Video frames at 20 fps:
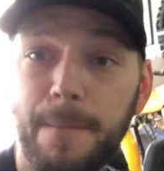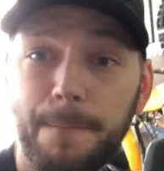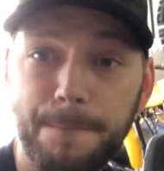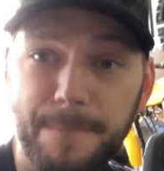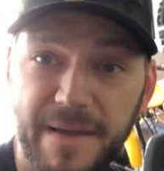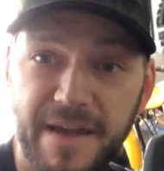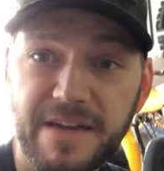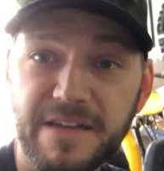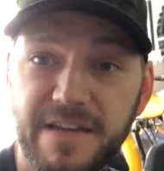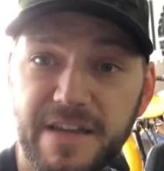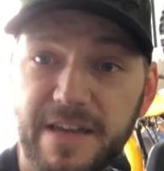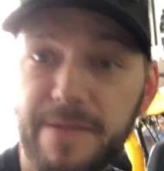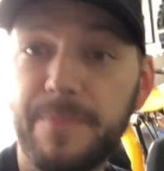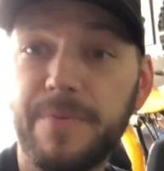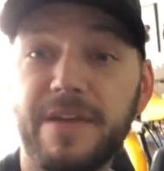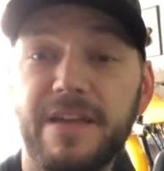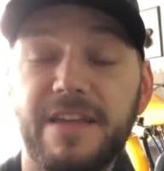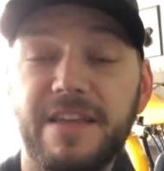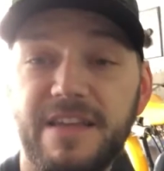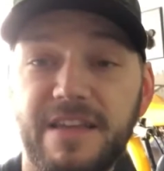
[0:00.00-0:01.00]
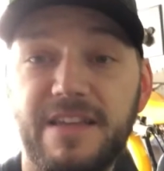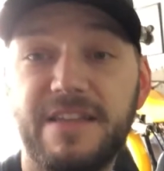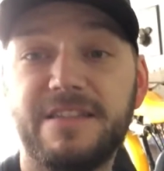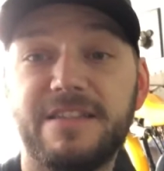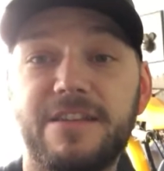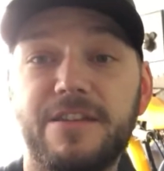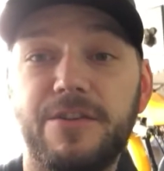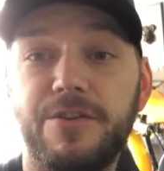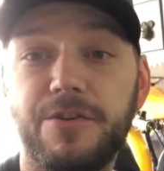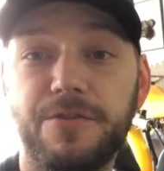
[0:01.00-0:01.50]
big tip
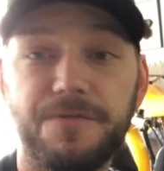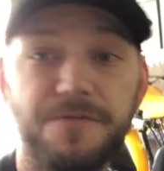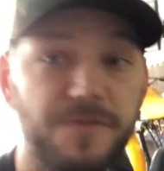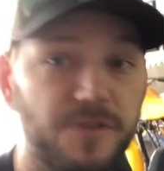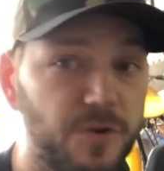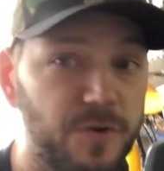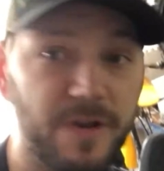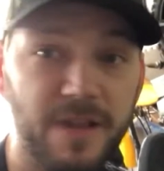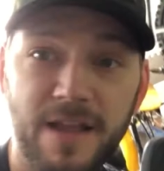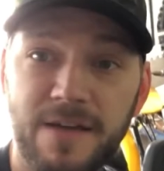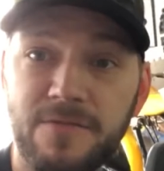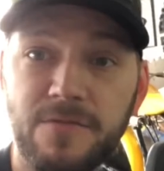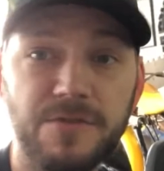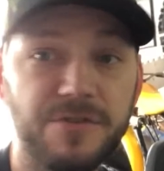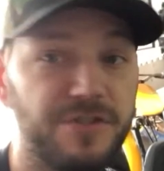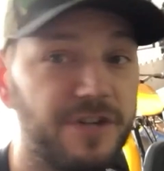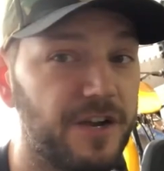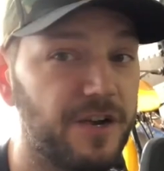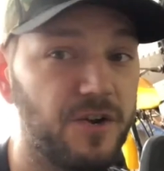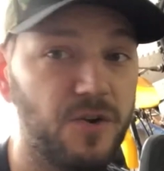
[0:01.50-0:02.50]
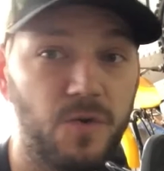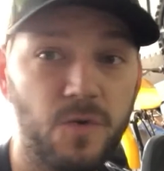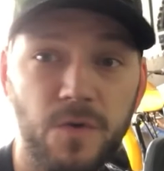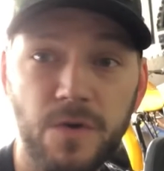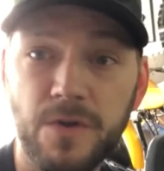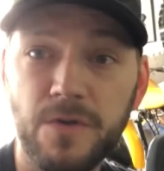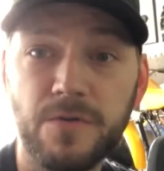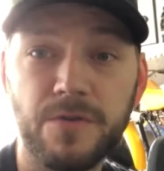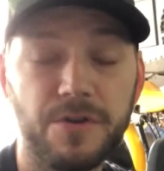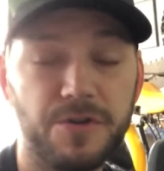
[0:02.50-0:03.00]
is your fluid levels. Check your
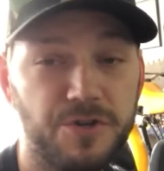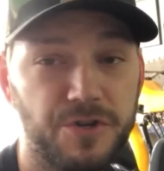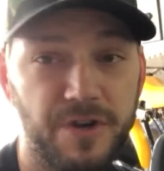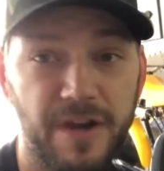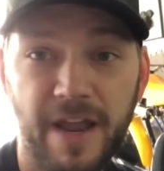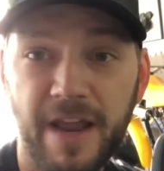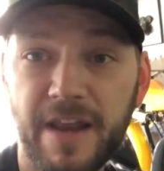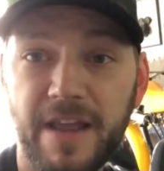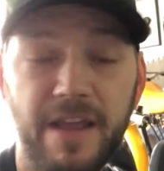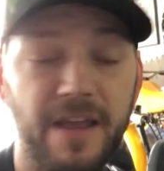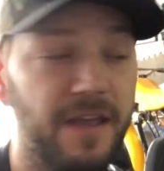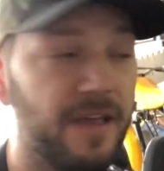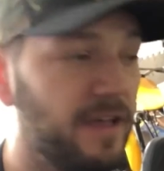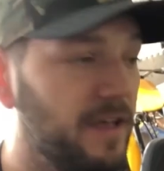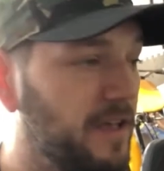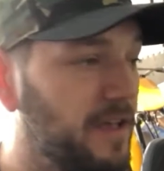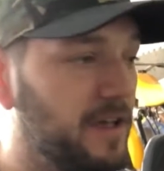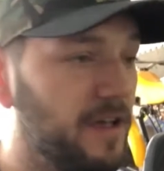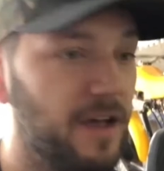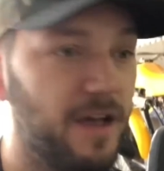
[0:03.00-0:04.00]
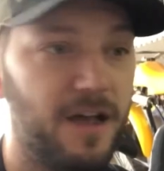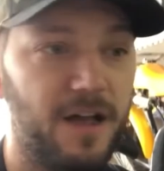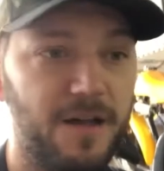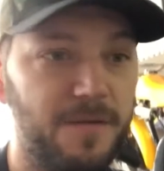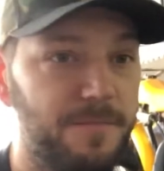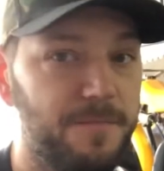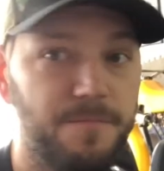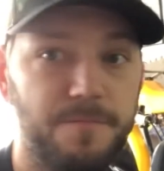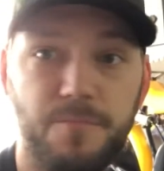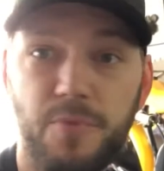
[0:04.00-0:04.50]
oil, your tranny,
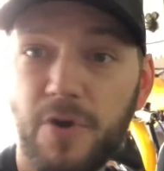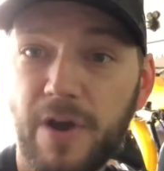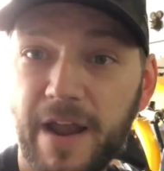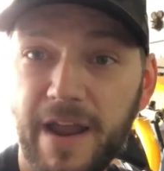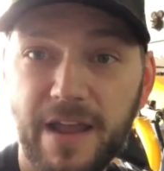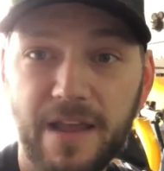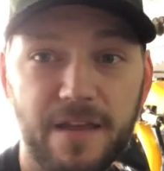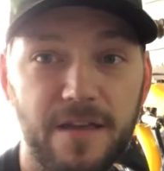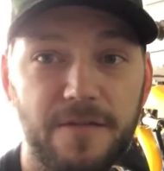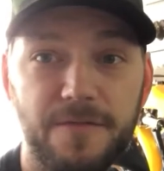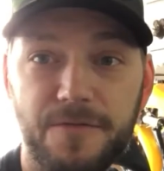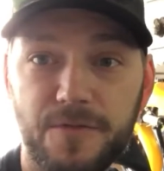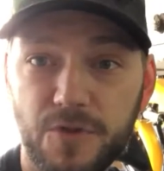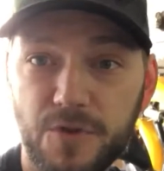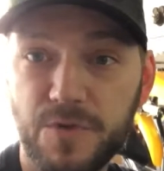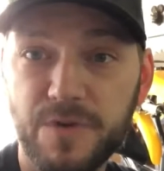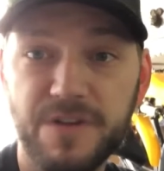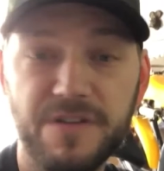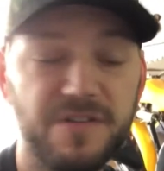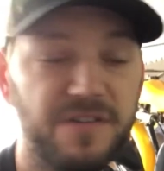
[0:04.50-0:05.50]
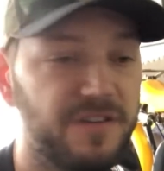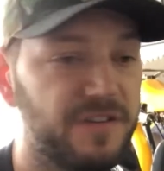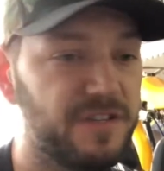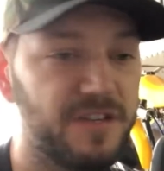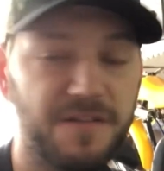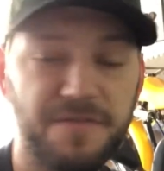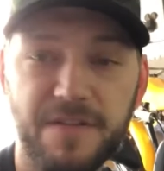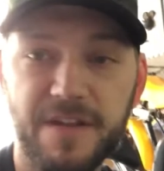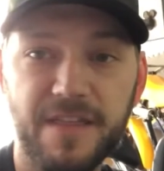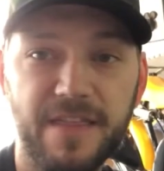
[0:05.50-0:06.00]
brake fluids,
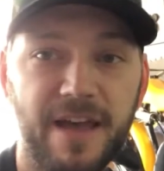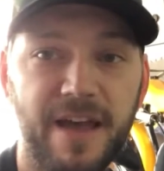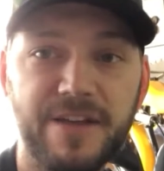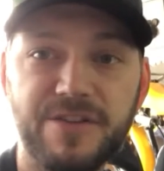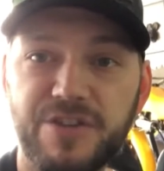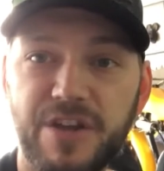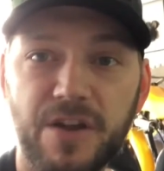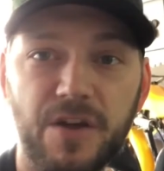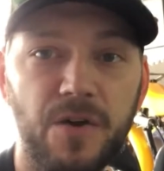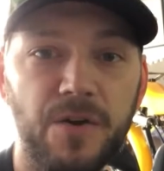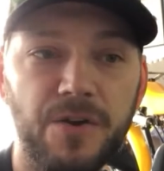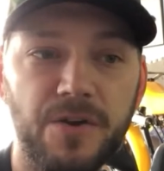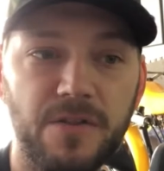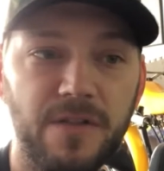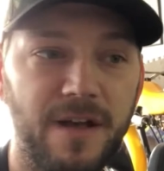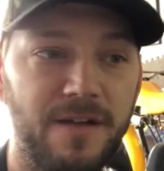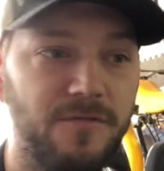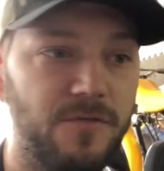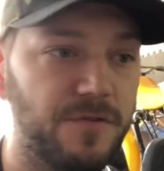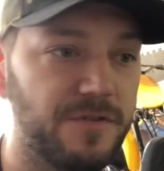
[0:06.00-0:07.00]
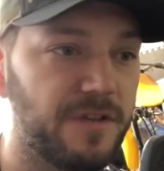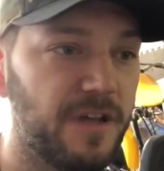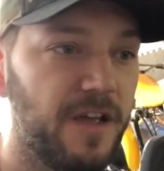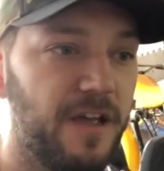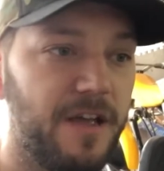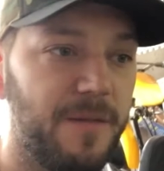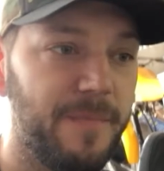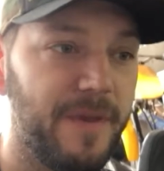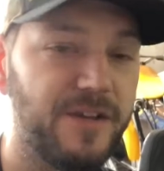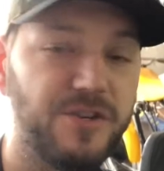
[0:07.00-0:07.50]
stuff like that. Check all your levels.
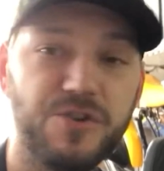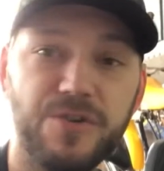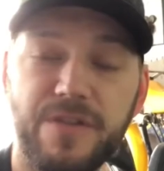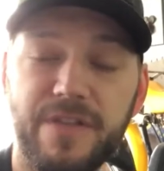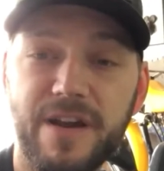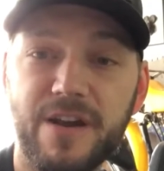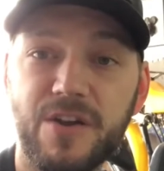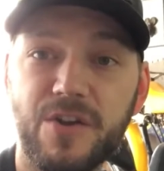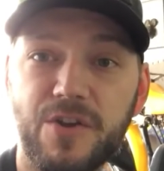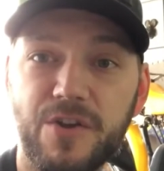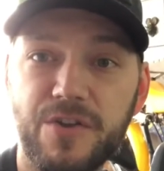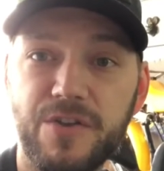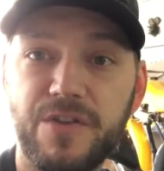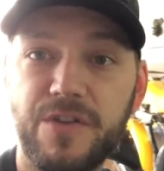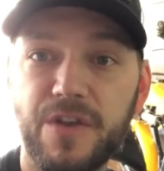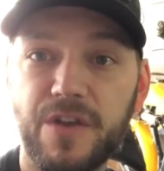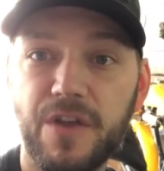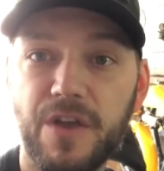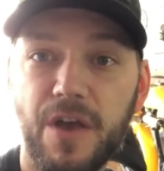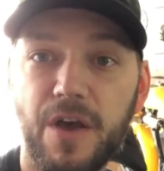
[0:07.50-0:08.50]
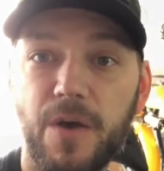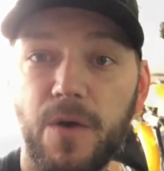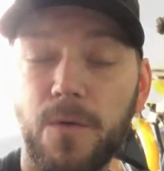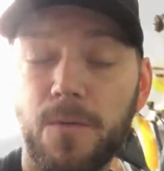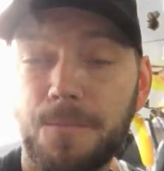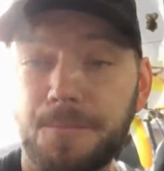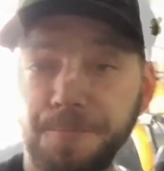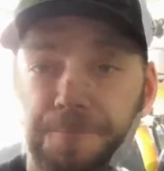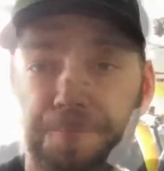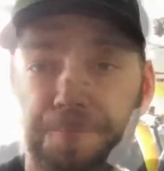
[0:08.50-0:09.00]
Make sure they're good to go.